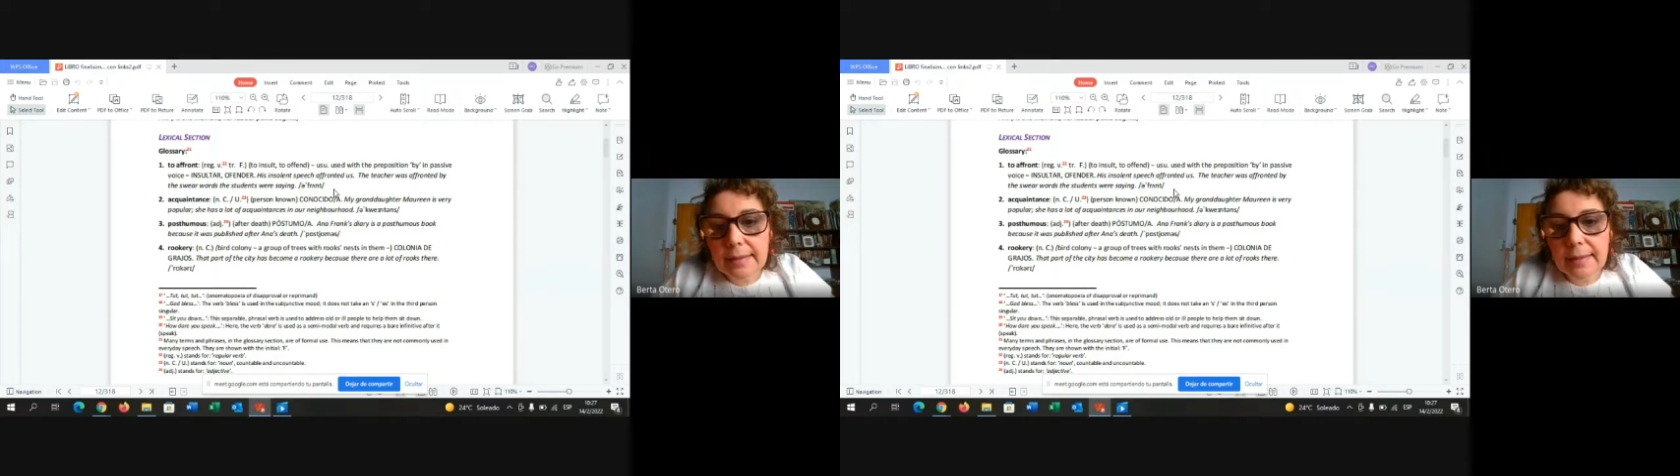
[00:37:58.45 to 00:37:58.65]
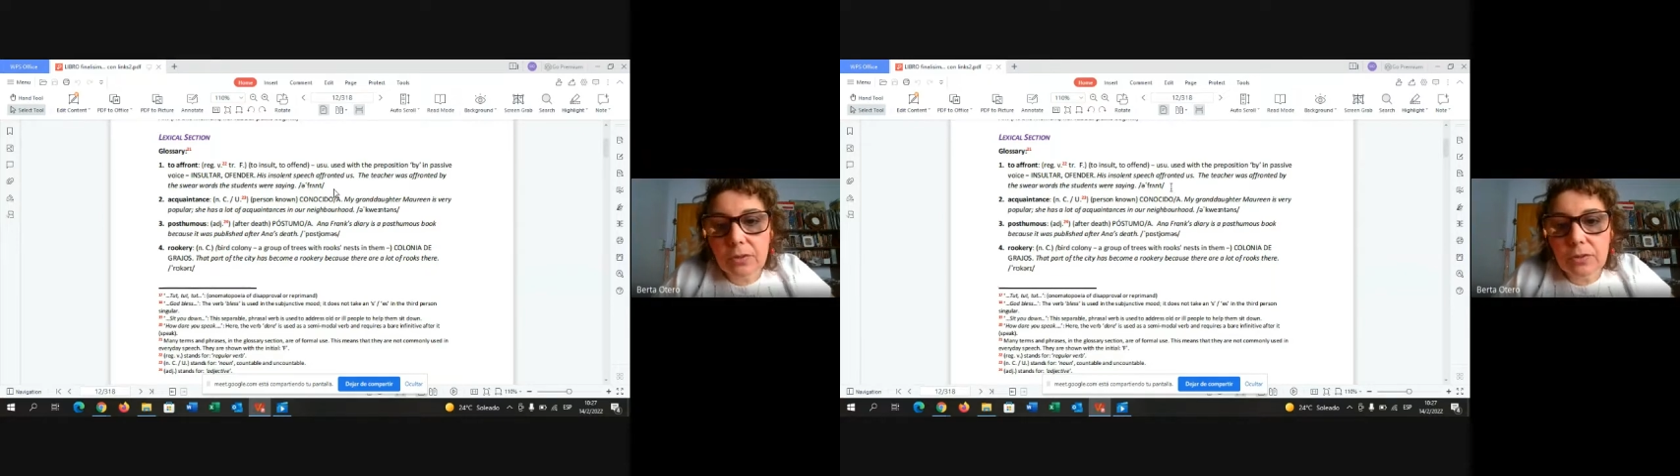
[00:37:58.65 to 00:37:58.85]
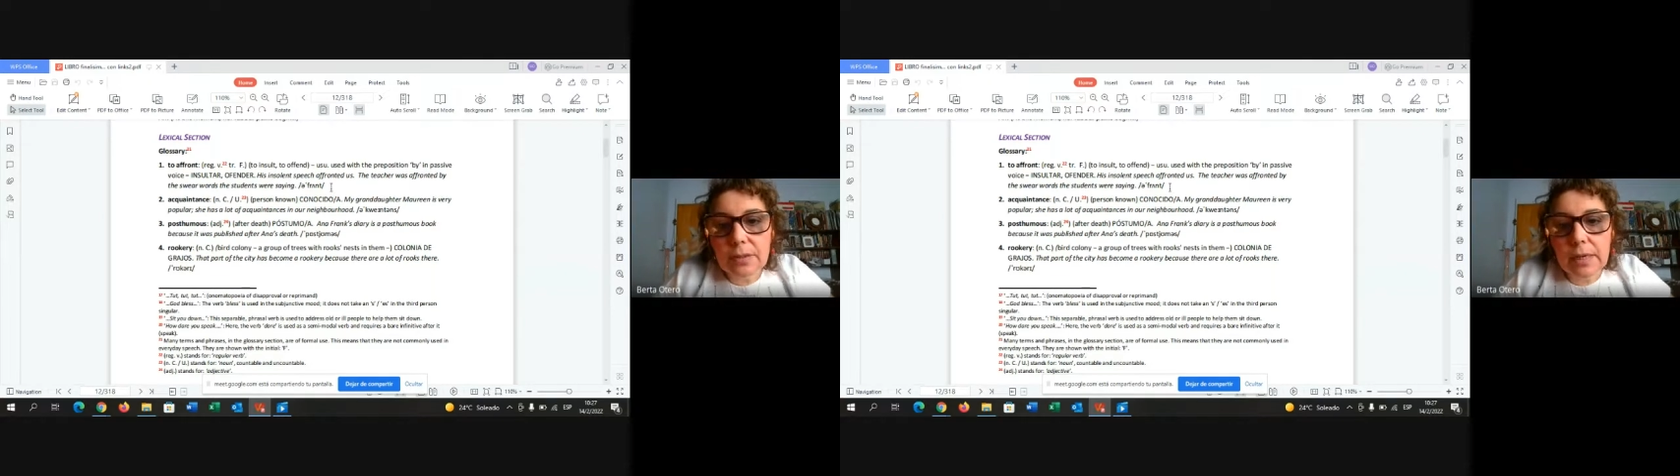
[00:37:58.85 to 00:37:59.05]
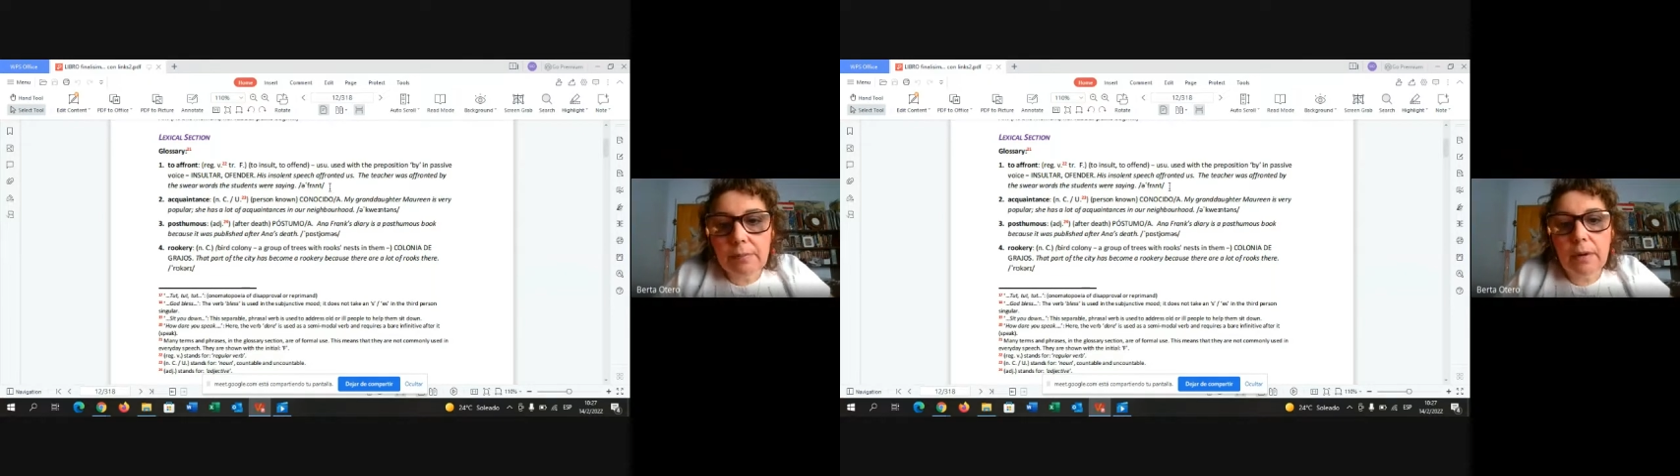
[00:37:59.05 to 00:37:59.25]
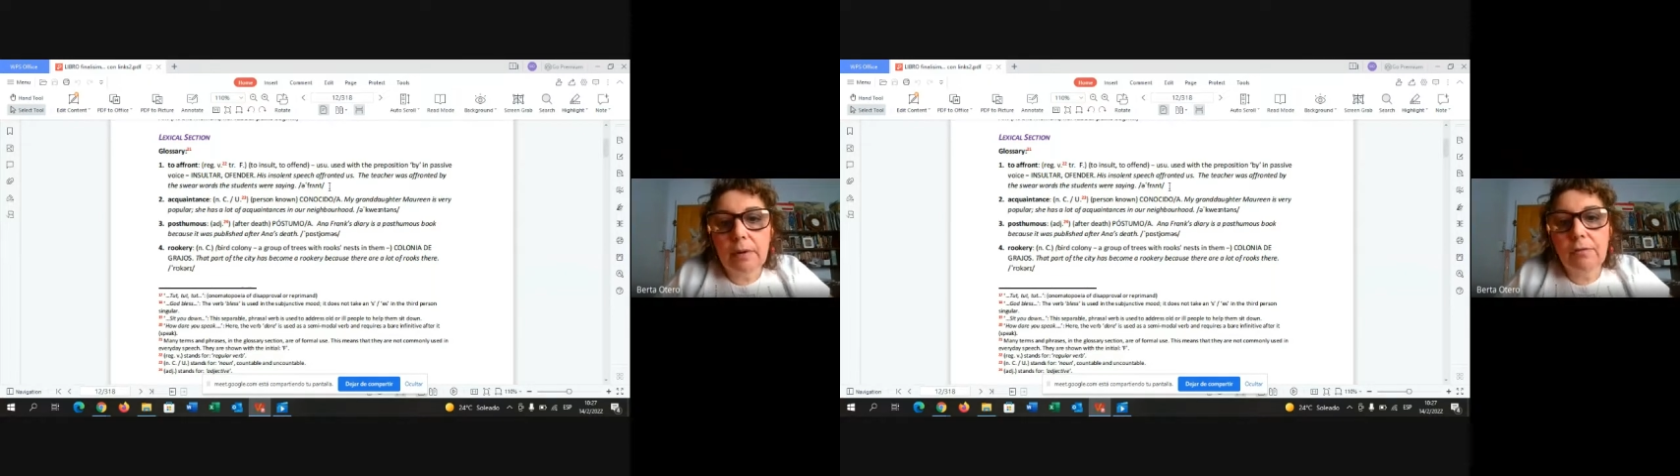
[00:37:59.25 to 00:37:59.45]
second
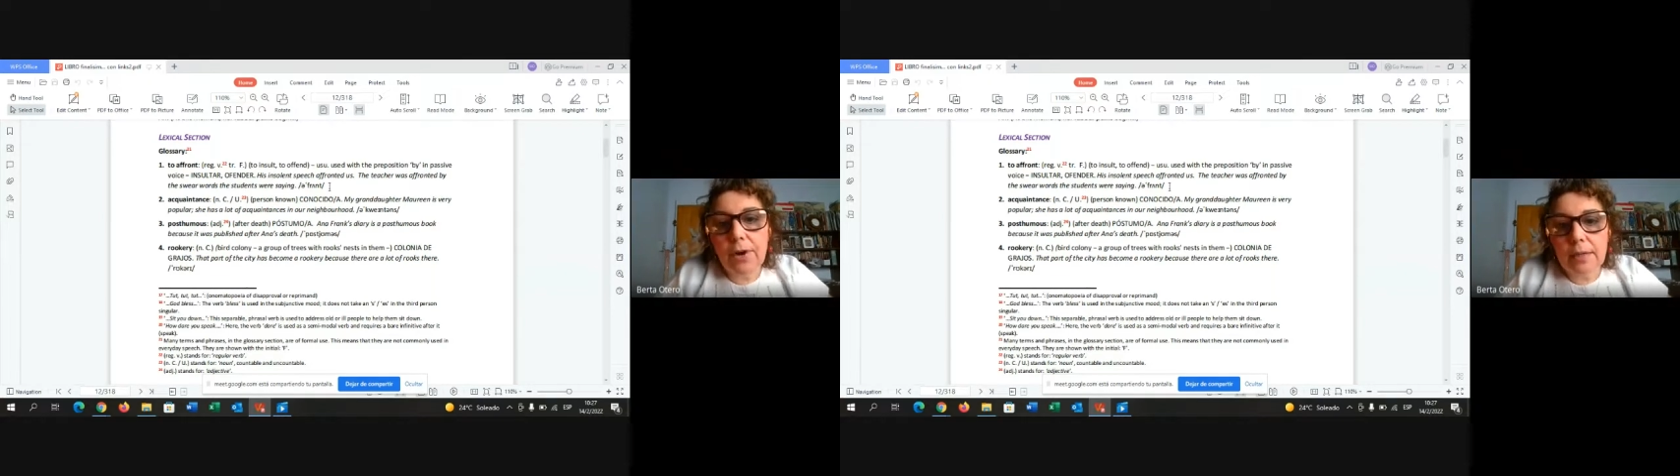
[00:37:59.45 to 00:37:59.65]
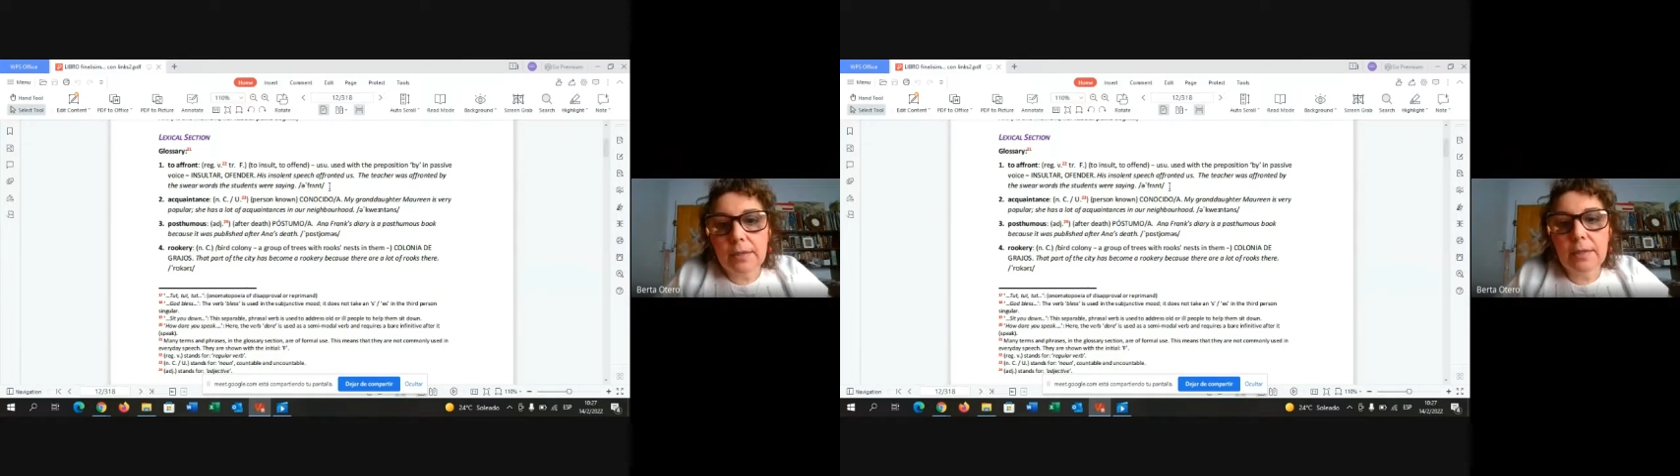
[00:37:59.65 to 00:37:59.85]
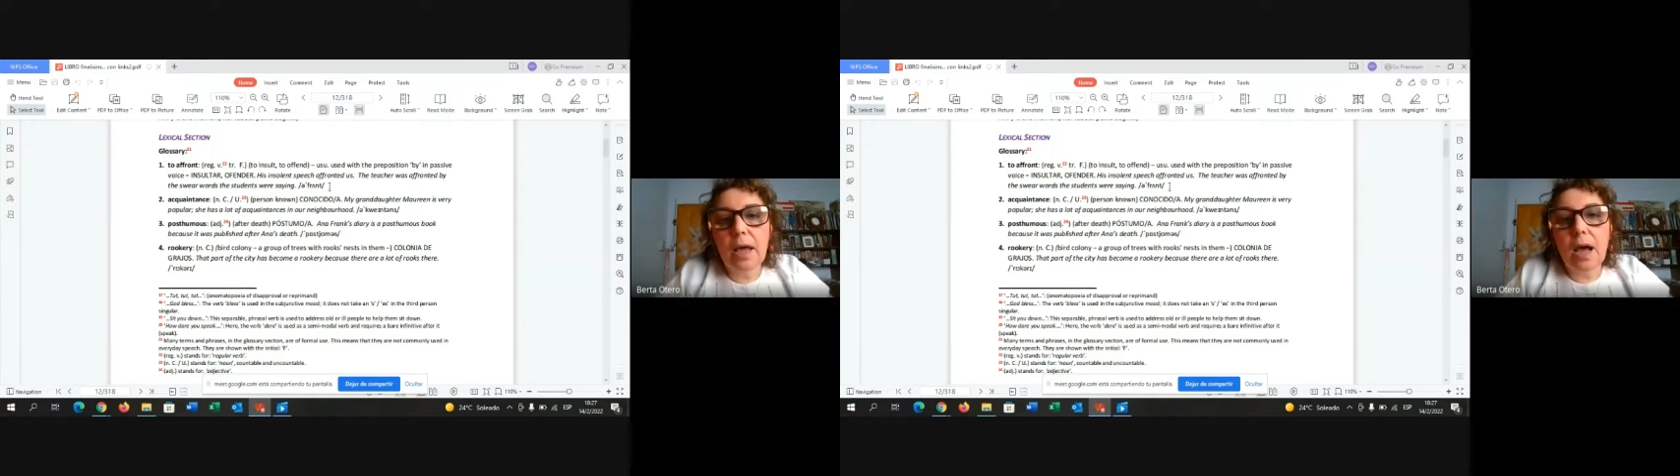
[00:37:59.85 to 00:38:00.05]
syllable, front,